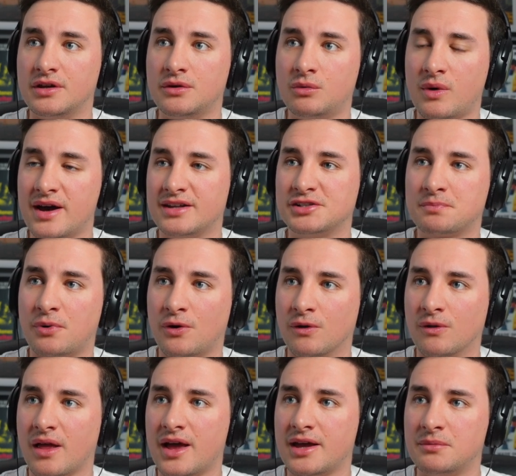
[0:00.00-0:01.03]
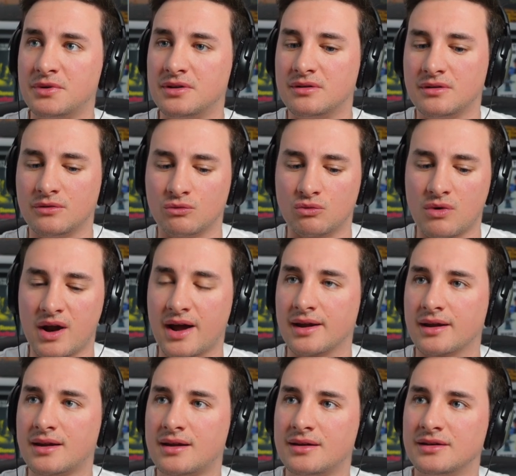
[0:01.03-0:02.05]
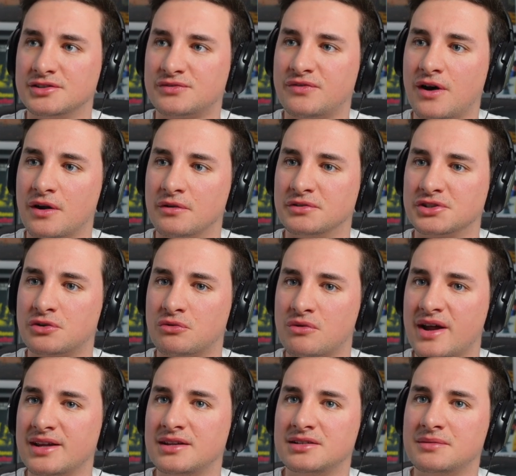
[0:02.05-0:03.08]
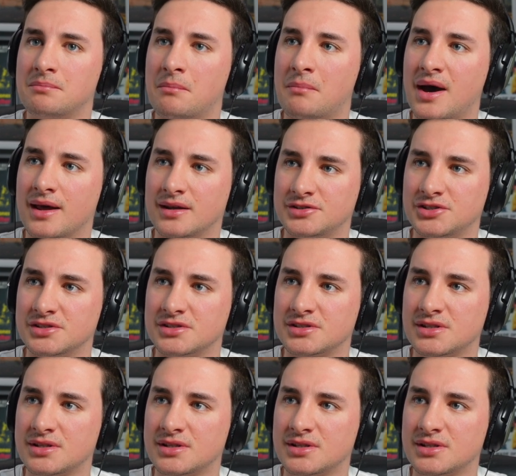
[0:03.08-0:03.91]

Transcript: where does Paul Heyman rank as far as great managers?